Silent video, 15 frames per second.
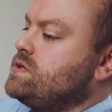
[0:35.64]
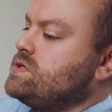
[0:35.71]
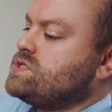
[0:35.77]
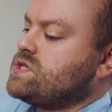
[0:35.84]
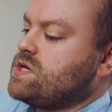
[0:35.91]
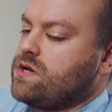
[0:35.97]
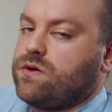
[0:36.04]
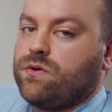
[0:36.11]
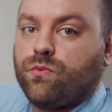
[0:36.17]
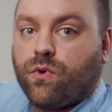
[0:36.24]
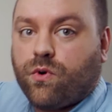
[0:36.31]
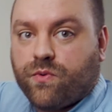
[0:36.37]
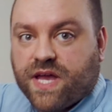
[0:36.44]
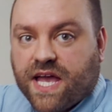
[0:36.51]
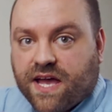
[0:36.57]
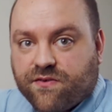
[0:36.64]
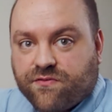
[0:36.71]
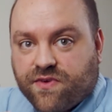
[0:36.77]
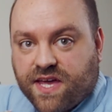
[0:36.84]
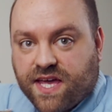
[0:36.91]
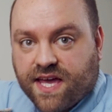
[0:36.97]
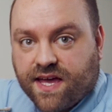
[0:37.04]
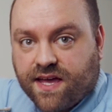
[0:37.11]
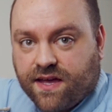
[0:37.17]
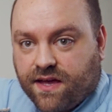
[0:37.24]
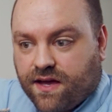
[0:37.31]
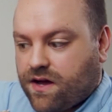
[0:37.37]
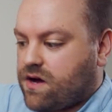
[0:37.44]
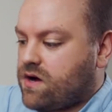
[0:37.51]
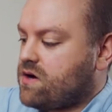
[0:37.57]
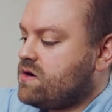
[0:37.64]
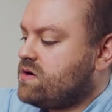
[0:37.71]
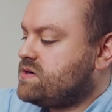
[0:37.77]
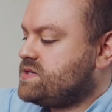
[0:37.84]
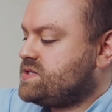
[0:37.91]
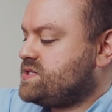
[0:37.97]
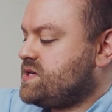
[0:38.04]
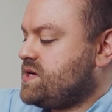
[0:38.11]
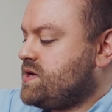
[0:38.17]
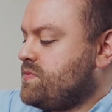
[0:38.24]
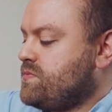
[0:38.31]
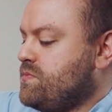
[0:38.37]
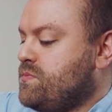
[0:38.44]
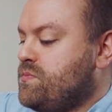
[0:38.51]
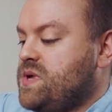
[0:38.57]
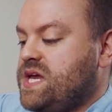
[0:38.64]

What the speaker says: So what we have here are some